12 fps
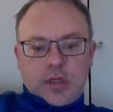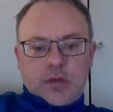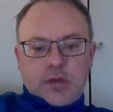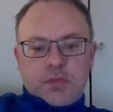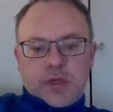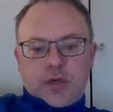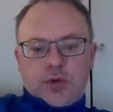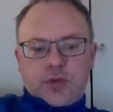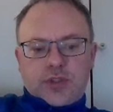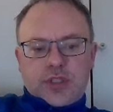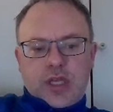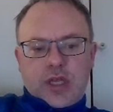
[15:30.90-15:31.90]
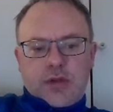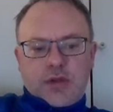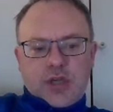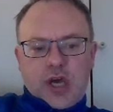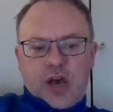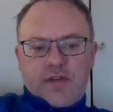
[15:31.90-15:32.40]
But also here he's
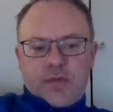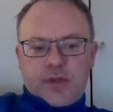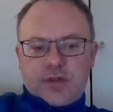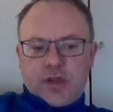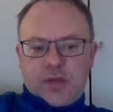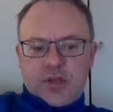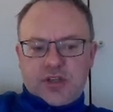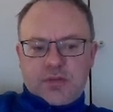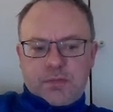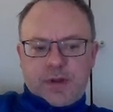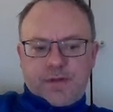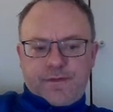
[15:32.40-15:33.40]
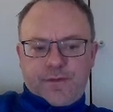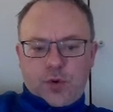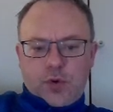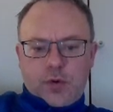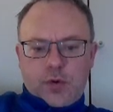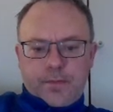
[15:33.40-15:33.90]
got other moves like bishop
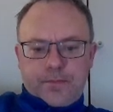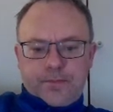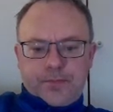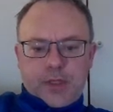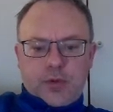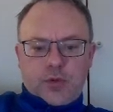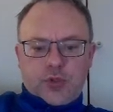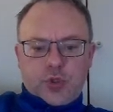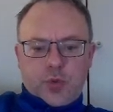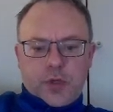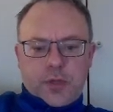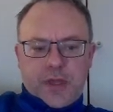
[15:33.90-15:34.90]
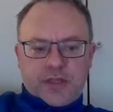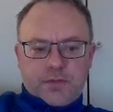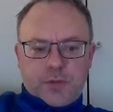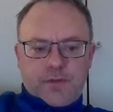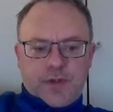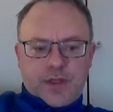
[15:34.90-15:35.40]
b4. Not sure what the best
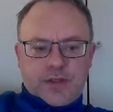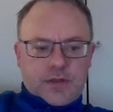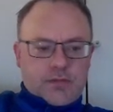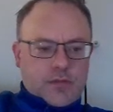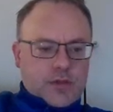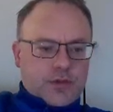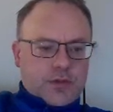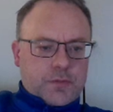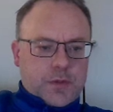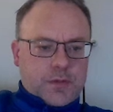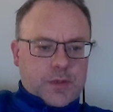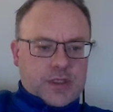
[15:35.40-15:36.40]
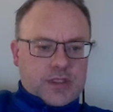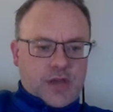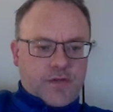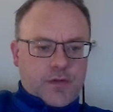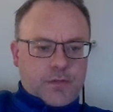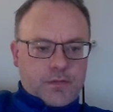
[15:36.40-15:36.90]
move is. Also bishop
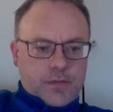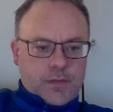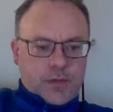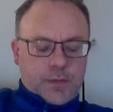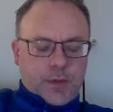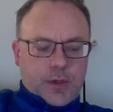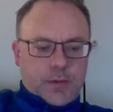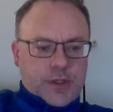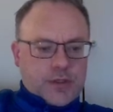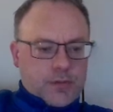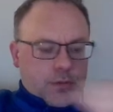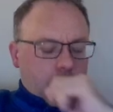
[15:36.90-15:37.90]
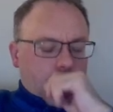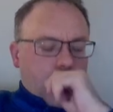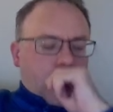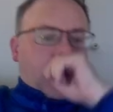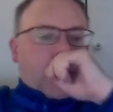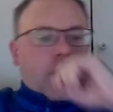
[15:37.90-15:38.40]
e7. Put bishop
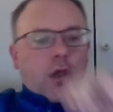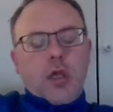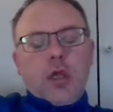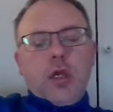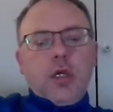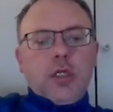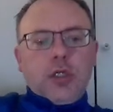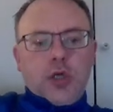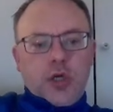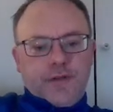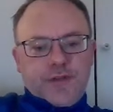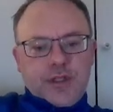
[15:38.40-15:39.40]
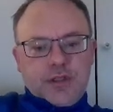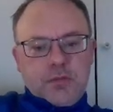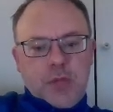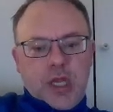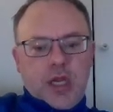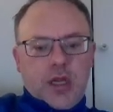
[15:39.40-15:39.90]
on f6
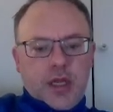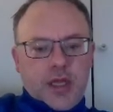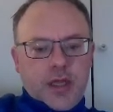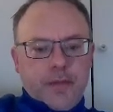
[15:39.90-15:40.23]
immediately.